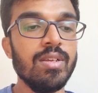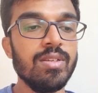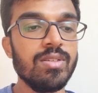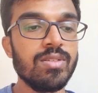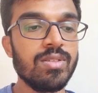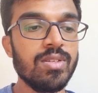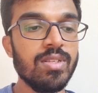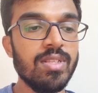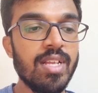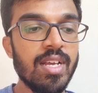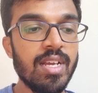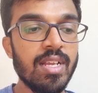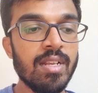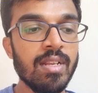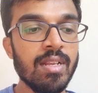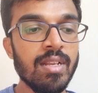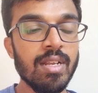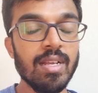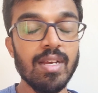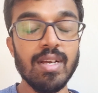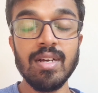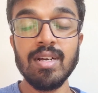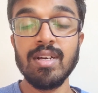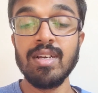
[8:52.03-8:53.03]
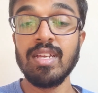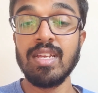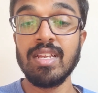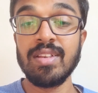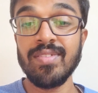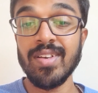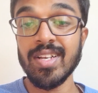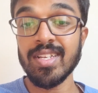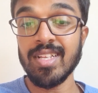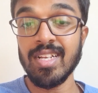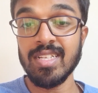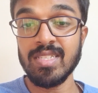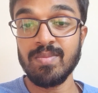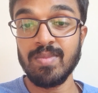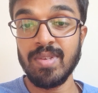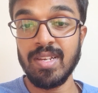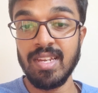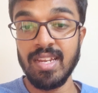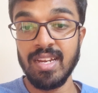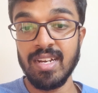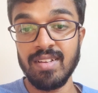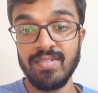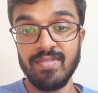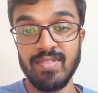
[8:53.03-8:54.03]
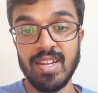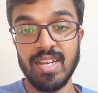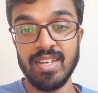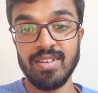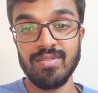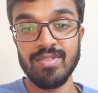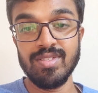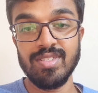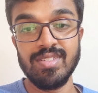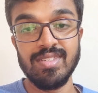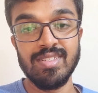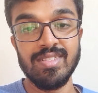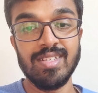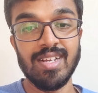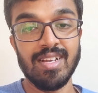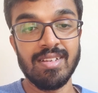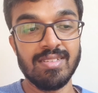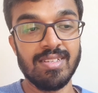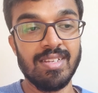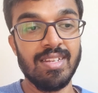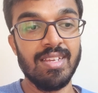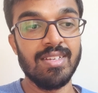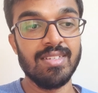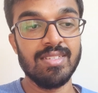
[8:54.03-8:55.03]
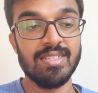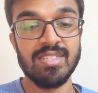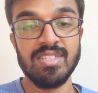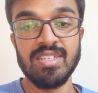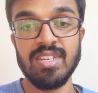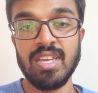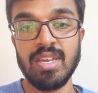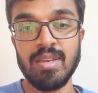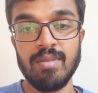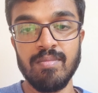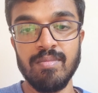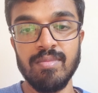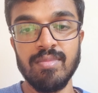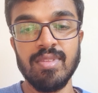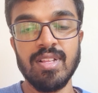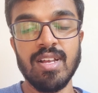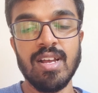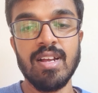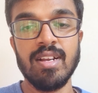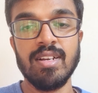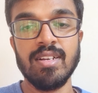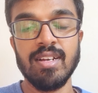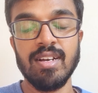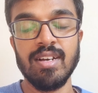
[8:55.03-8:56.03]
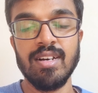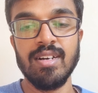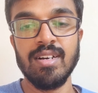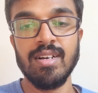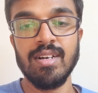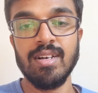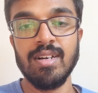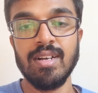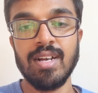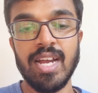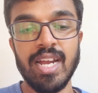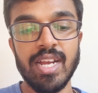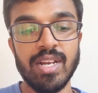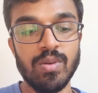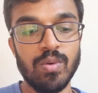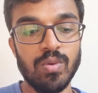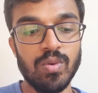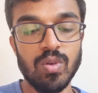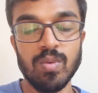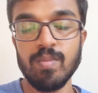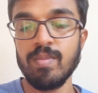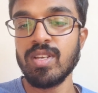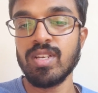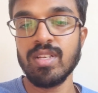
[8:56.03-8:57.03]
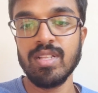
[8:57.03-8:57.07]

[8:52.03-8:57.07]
So then, in fact, that's my native language. It's actually a shame that I don't know.